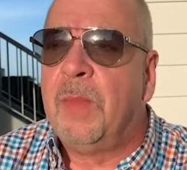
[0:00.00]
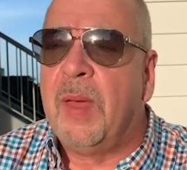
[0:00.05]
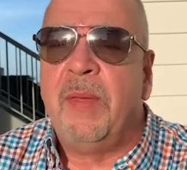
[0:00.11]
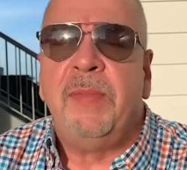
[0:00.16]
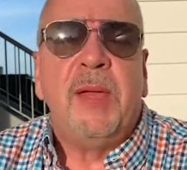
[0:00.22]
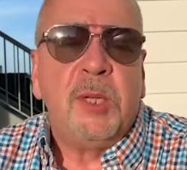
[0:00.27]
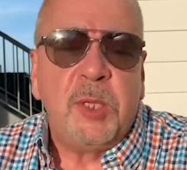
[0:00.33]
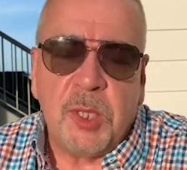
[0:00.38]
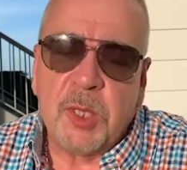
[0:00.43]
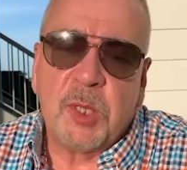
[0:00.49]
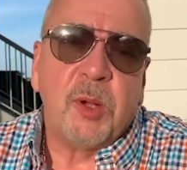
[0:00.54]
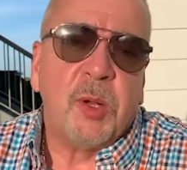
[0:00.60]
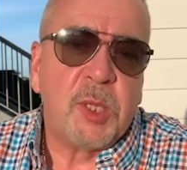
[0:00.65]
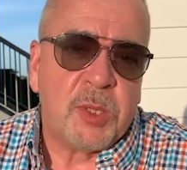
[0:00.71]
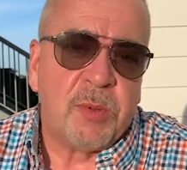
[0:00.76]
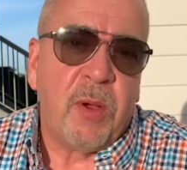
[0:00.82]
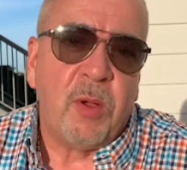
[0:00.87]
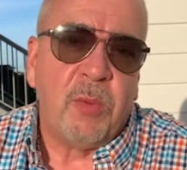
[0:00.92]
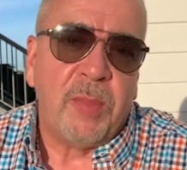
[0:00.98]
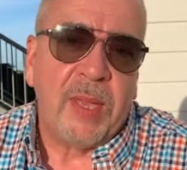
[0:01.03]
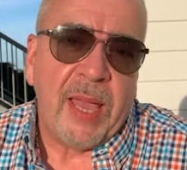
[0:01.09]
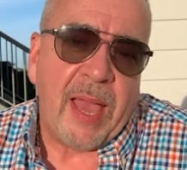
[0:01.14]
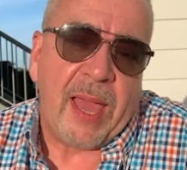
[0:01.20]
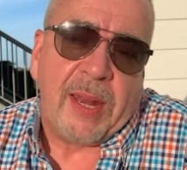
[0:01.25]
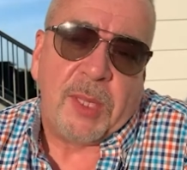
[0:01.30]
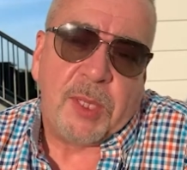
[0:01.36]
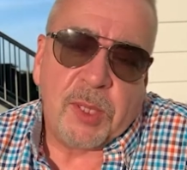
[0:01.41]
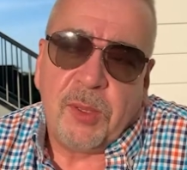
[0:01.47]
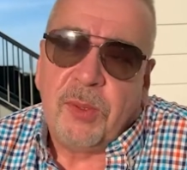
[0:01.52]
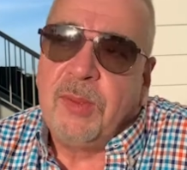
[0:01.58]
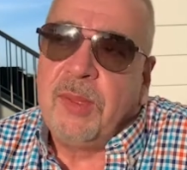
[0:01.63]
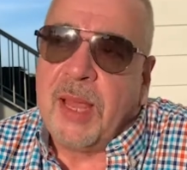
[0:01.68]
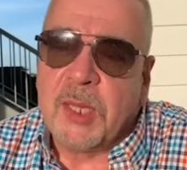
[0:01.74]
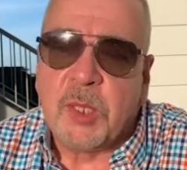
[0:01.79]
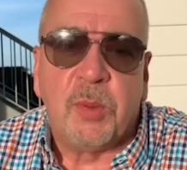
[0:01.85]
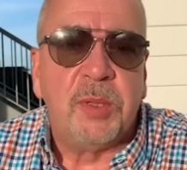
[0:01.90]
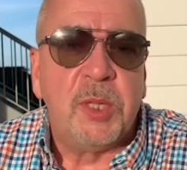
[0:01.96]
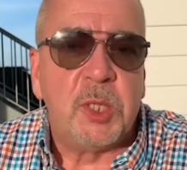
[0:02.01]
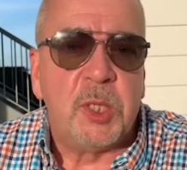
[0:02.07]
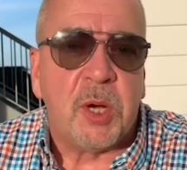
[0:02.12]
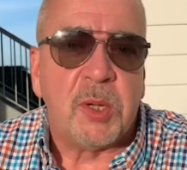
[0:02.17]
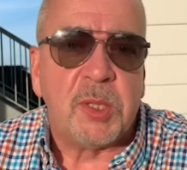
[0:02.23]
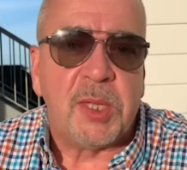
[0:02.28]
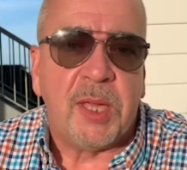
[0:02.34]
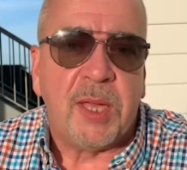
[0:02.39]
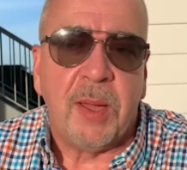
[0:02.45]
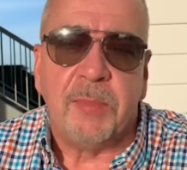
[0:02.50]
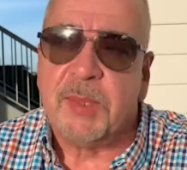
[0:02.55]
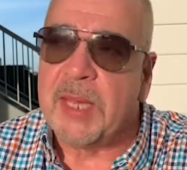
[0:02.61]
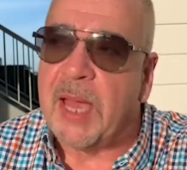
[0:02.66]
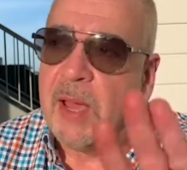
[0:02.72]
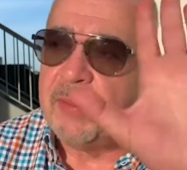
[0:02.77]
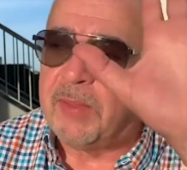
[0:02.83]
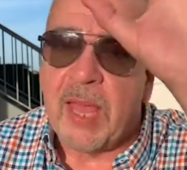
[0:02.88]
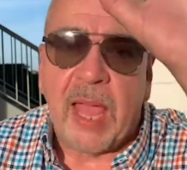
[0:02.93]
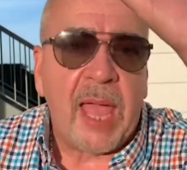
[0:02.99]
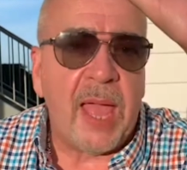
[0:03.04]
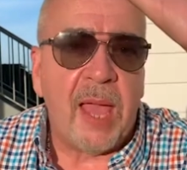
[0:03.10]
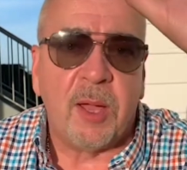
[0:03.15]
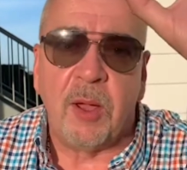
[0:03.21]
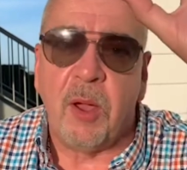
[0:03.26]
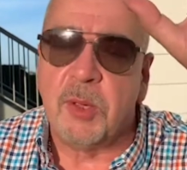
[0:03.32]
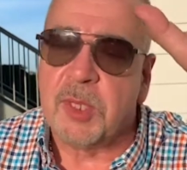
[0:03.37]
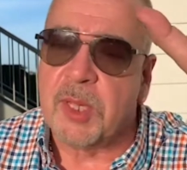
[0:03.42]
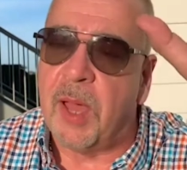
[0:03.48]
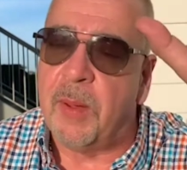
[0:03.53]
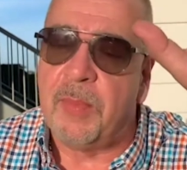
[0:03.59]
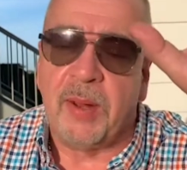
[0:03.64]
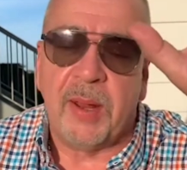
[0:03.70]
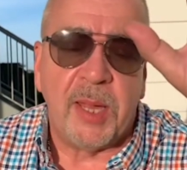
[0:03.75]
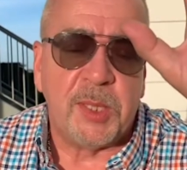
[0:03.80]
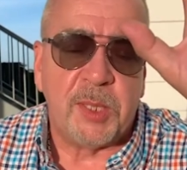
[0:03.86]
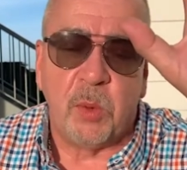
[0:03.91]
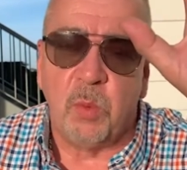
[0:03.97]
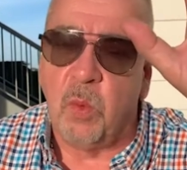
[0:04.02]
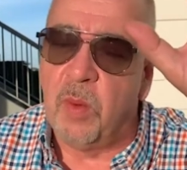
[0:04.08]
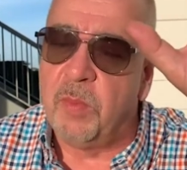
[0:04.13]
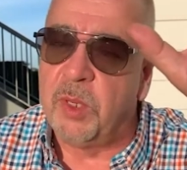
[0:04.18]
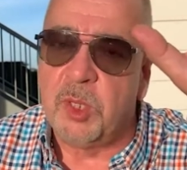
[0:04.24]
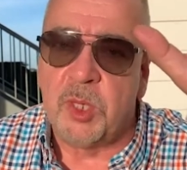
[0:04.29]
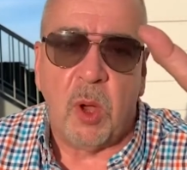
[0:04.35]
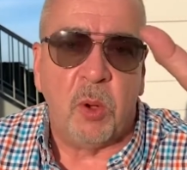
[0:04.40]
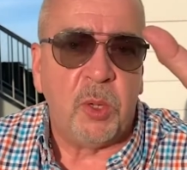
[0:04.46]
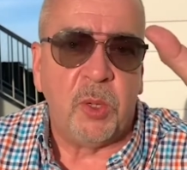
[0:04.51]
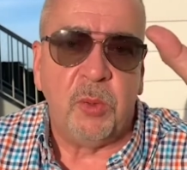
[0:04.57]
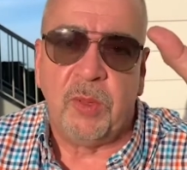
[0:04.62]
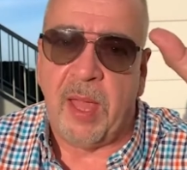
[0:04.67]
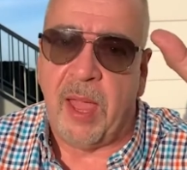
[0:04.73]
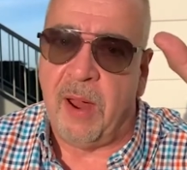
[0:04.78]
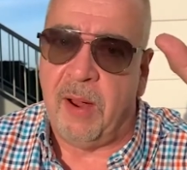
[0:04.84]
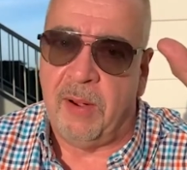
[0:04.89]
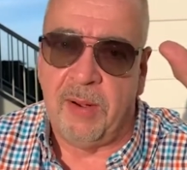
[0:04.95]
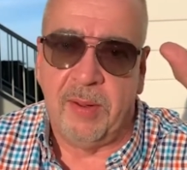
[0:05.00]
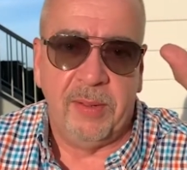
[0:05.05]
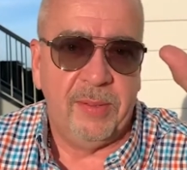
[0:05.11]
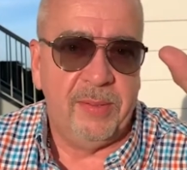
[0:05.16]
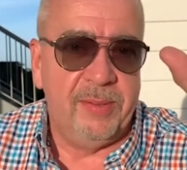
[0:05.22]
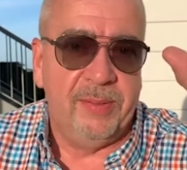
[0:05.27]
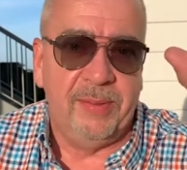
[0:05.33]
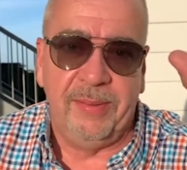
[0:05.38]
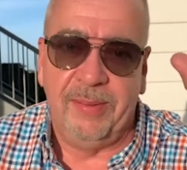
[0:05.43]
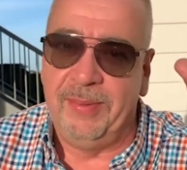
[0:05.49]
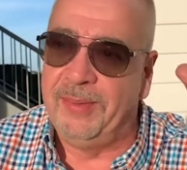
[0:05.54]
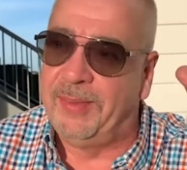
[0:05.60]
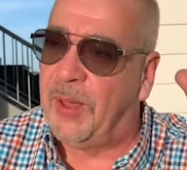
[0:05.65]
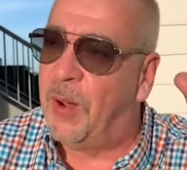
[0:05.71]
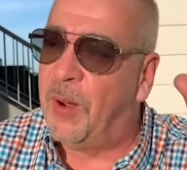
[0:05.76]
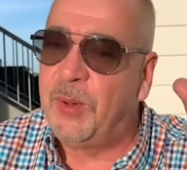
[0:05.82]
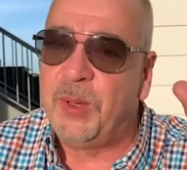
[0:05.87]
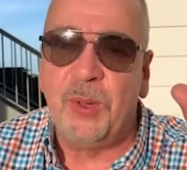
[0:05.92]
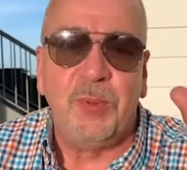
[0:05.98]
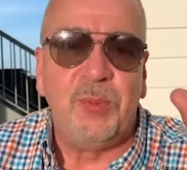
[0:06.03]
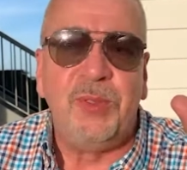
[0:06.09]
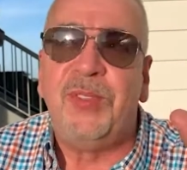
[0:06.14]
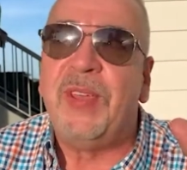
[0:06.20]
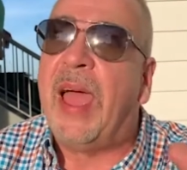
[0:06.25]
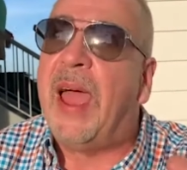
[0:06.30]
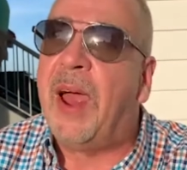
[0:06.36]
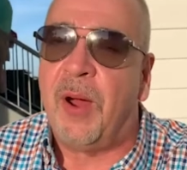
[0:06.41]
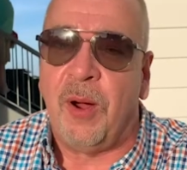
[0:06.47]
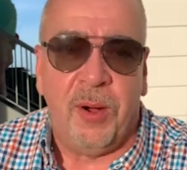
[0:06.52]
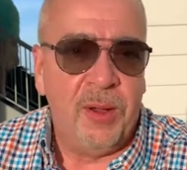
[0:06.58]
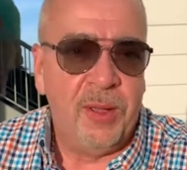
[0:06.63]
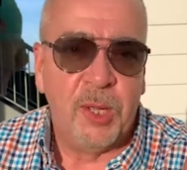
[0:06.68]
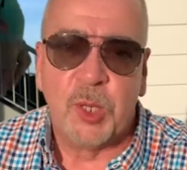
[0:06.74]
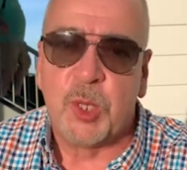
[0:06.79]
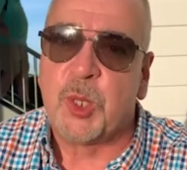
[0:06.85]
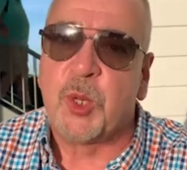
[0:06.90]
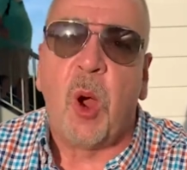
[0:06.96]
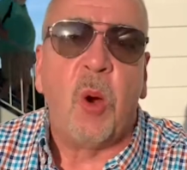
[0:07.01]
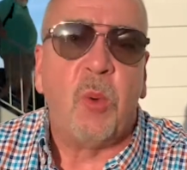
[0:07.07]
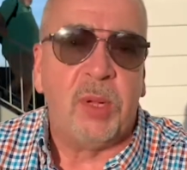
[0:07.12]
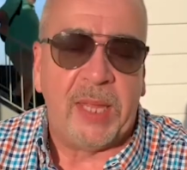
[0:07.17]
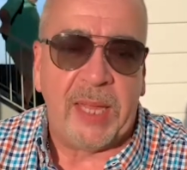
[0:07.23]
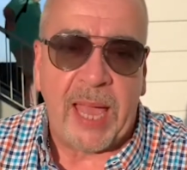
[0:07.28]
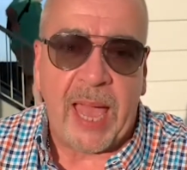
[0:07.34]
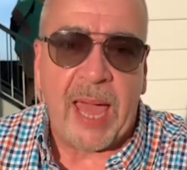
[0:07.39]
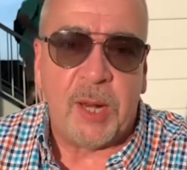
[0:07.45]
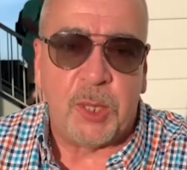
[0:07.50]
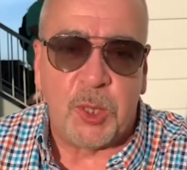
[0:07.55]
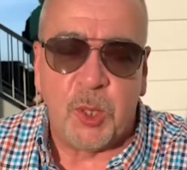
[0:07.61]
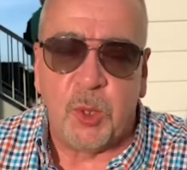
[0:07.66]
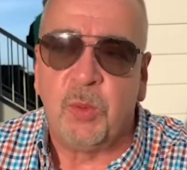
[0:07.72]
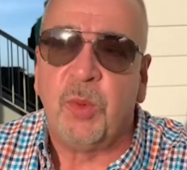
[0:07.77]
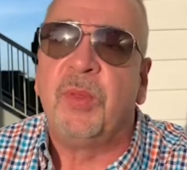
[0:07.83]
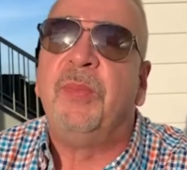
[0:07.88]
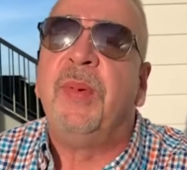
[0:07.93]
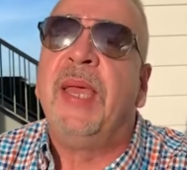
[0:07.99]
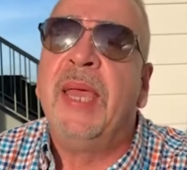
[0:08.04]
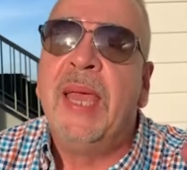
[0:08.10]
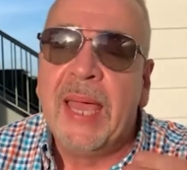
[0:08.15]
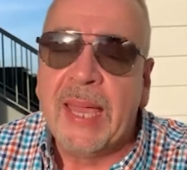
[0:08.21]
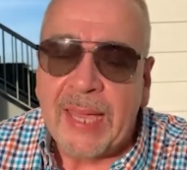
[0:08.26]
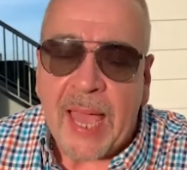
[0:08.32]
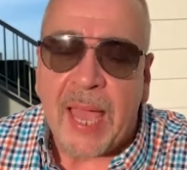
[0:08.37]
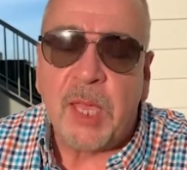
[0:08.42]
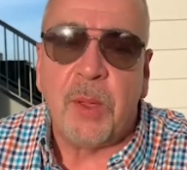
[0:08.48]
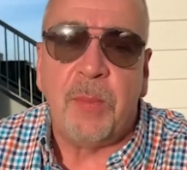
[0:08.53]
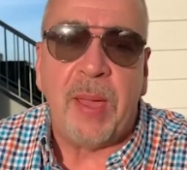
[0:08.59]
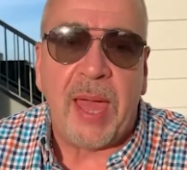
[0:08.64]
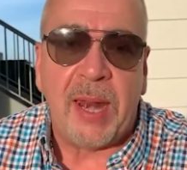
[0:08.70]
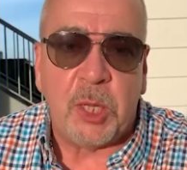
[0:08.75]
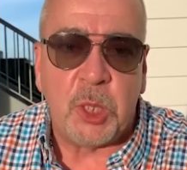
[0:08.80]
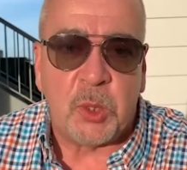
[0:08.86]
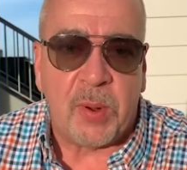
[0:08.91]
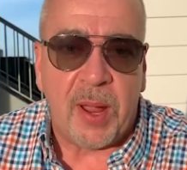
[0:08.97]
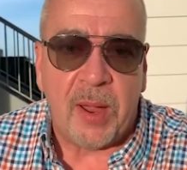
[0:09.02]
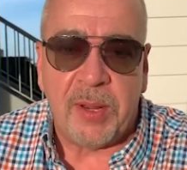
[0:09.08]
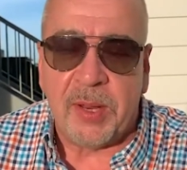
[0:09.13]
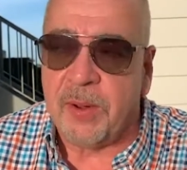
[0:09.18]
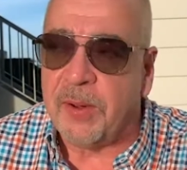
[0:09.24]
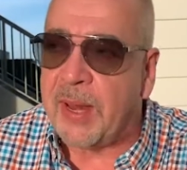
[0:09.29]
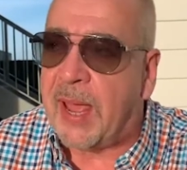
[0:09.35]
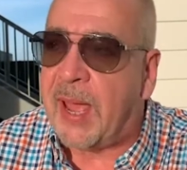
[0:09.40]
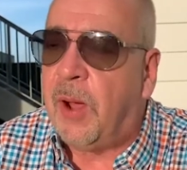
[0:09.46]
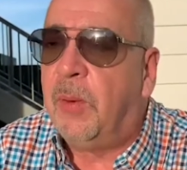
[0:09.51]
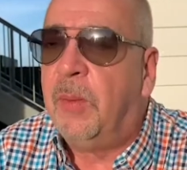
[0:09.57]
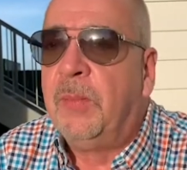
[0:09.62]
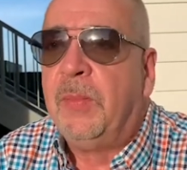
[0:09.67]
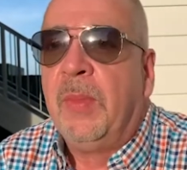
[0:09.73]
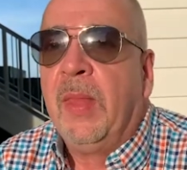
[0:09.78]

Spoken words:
And then she starts throwing me attitude, and that's when the jersey comes out and the hand goes up, and I said, woman, don't you dare. Don't you dare start with the attitude with me. Get your manager out here now.